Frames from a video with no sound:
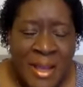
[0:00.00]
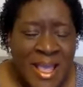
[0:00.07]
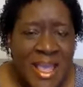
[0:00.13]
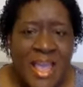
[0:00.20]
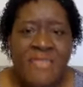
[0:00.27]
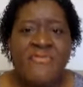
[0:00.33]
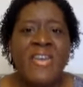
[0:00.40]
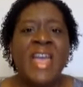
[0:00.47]

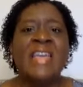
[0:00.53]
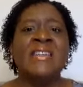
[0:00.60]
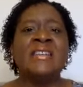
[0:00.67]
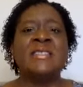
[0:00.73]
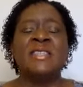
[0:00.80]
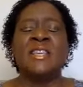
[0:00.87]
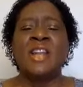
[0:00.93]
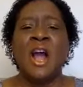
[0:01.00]
invade
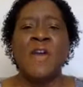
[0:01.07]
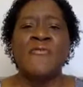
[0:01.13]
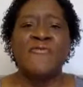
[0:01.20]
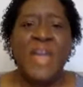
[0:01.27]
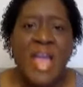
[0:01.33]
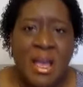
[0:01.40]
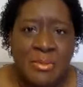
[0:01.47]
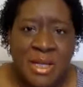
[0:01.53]
us in our
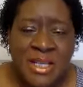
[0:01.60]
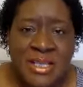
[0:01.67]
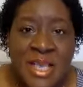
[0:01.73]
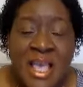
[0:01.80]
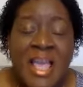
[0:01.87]
families,